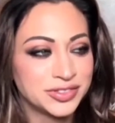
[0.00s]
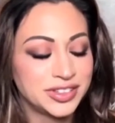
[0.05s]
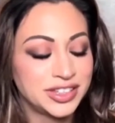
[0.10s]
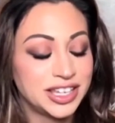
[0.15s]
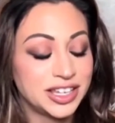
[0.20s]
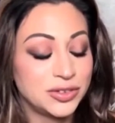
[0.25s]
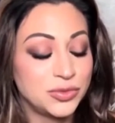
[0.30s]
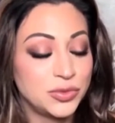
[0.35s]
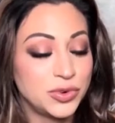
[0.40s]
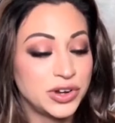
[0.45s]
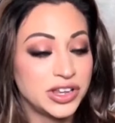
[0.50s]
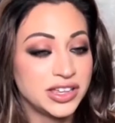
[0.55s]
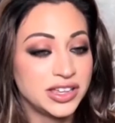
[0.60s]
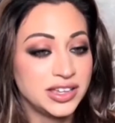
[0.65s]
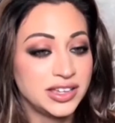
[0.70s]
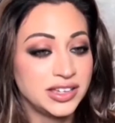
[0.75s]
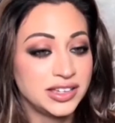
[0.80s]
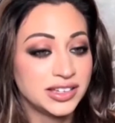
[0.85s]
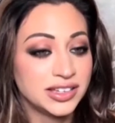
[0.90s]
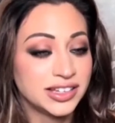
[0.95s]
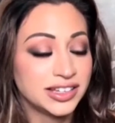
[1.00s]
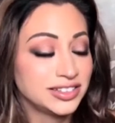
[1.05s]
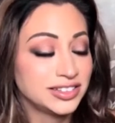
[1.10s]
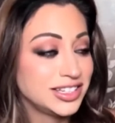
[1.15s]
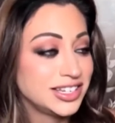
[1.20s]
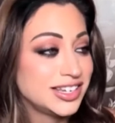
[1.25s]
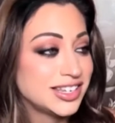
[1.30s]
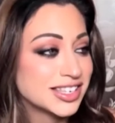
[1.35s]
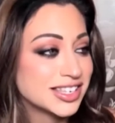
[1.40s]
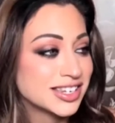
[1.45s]
can we at
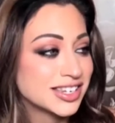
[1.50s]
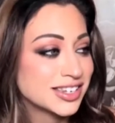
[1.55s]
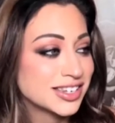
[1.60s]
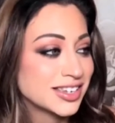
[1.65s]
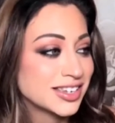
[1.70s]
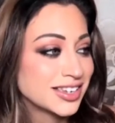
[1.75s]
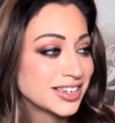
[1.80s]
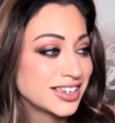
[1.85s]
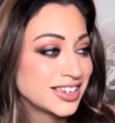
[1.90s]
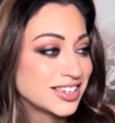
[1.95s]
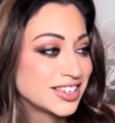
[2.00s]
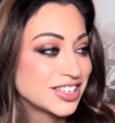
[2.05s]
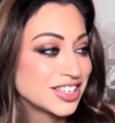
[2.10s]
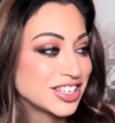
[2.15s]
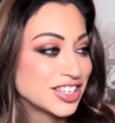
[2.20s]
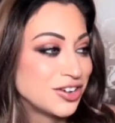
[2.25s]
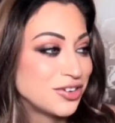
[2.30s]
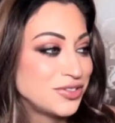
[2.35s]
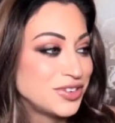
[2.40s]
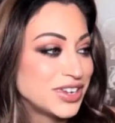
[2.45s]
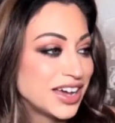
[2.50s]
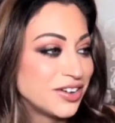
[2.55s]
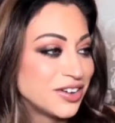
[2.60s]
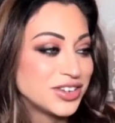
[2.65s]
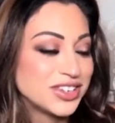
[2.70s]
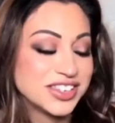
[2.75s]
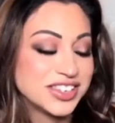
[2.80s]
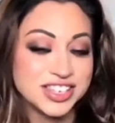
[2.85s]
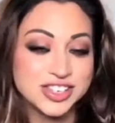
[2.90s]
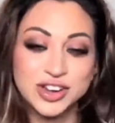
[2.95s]
least slow down
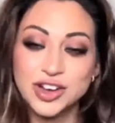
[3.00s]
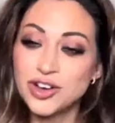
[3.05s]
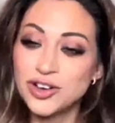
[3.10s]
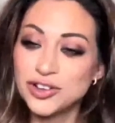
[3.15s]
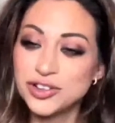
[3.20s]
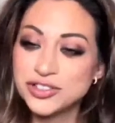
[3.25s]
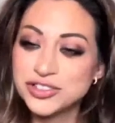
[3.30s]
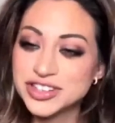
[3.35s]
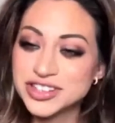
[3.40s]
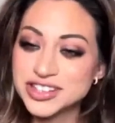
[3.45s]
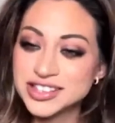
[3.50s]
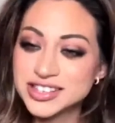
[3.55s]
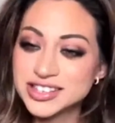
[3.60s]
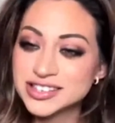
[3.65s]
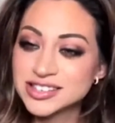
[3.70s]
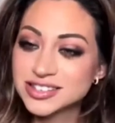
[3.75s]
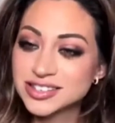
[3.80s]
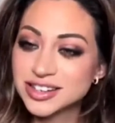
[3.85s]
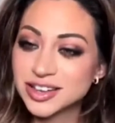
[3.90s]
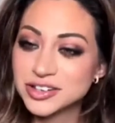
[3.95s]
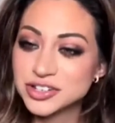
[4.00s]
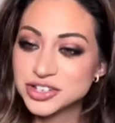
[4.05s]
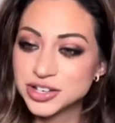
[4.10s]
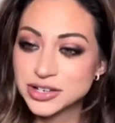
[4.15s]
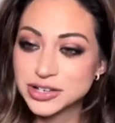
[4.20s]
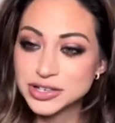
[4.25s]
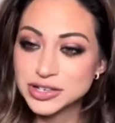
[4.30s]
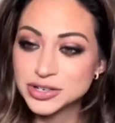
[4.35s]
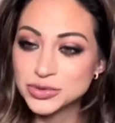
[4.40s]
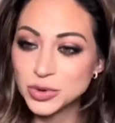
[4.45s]
and stall this
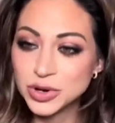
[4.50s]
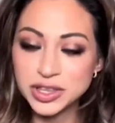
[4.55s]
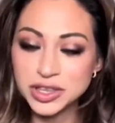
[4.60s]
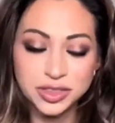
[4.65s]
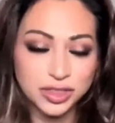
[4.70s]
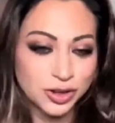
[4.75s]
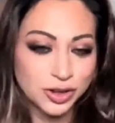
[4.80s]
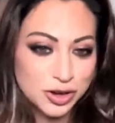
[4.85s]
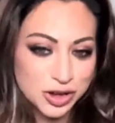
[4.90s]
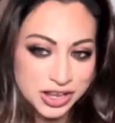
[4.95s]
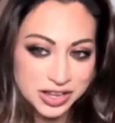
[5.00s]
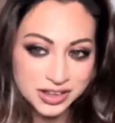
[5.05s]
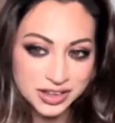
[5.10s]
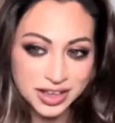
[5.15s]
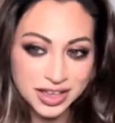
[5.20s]
agenda 2030?